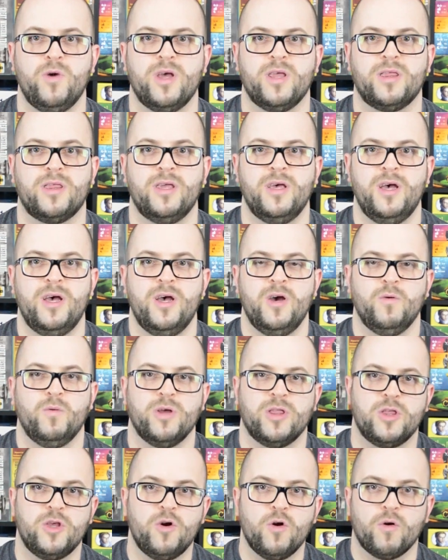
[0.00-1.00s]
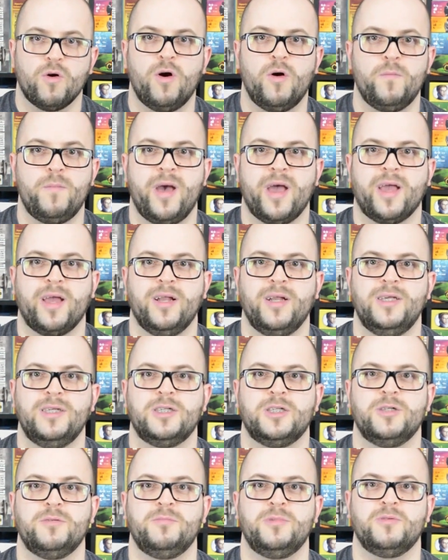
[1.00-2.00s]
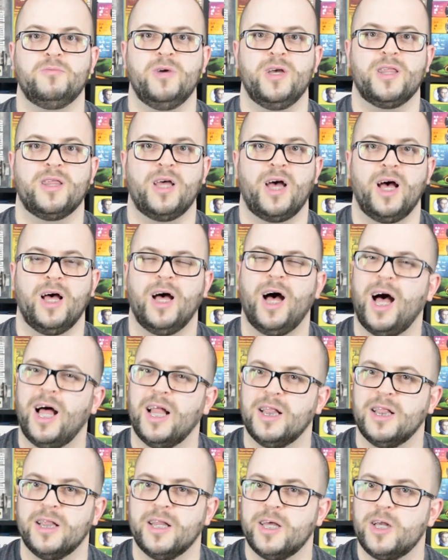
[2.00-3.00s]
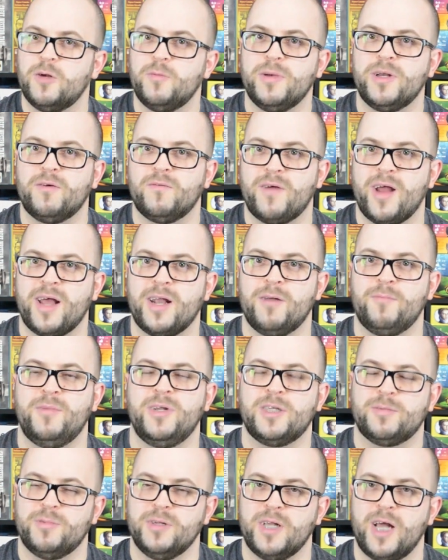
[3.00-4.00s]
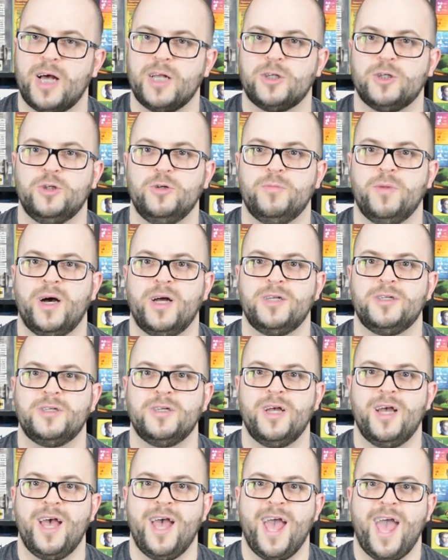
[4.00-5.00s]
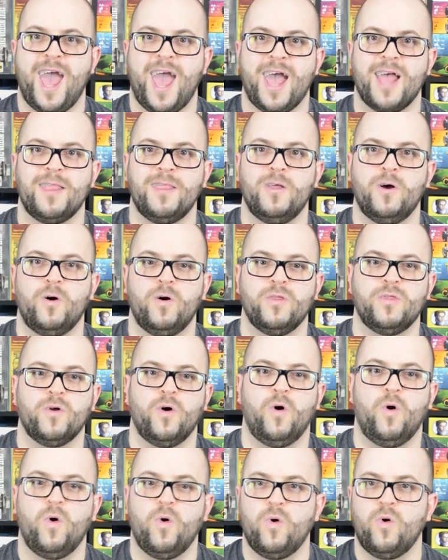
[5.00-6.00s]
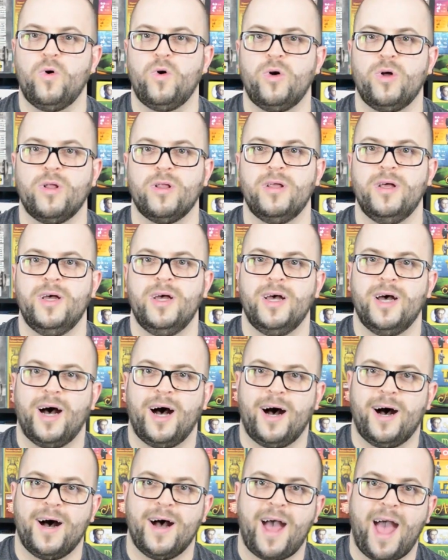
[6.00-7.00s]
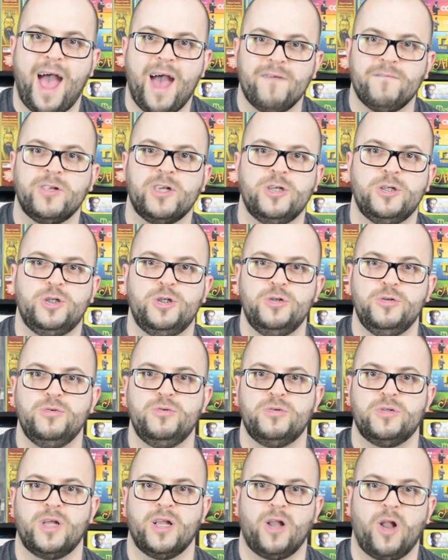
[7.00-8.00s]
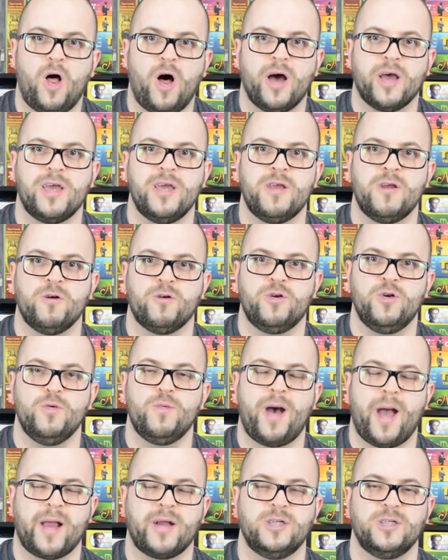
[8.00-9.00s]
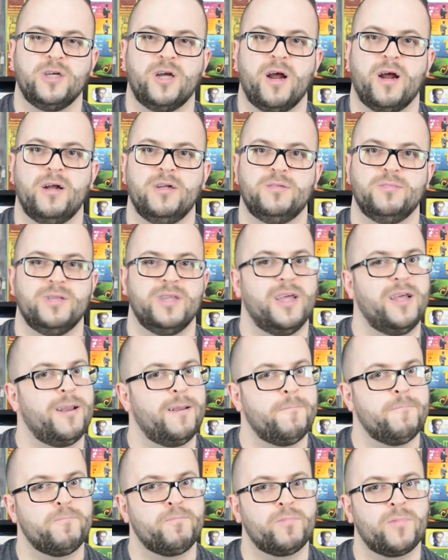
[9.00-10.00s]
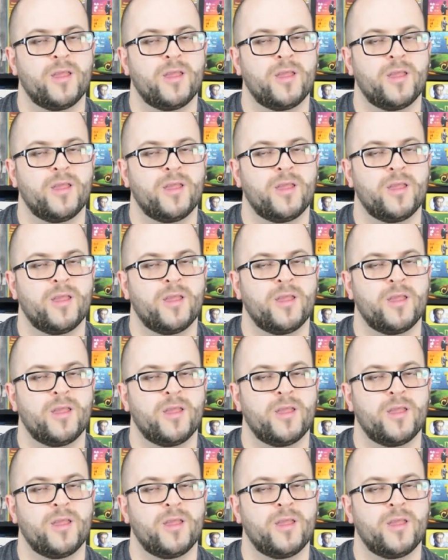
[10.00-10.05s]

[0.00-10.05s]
with Euro mechanisms, with a little bit of randomness, but not too much, and the whole having to choose and locking your 2 action cards, but then